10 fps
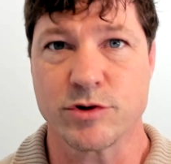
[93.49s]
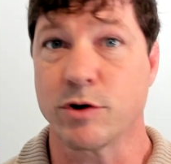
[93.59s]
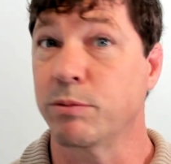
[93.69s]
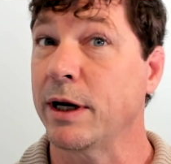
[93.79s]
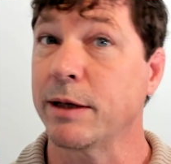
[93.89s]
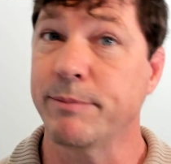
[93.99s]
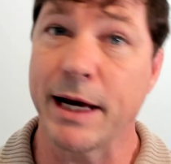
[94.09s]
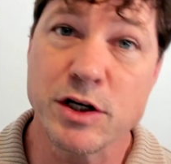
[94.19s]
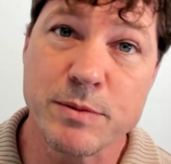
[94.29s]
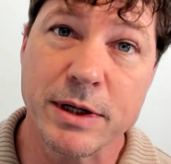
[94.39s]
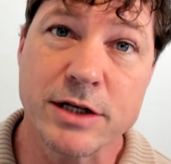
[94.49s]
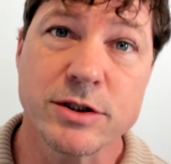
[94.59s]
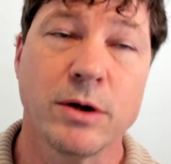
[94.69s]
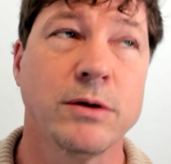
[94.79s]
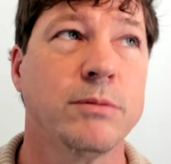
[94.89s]
So product management as a
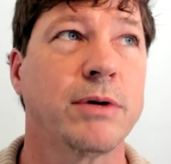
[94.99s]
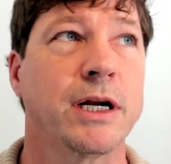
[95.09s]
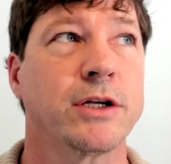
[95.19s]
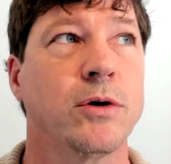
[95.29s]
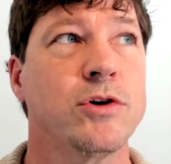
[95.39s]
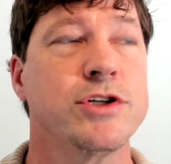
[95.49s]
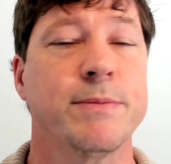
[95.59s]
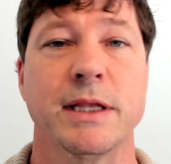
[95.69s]
whole, product ownership,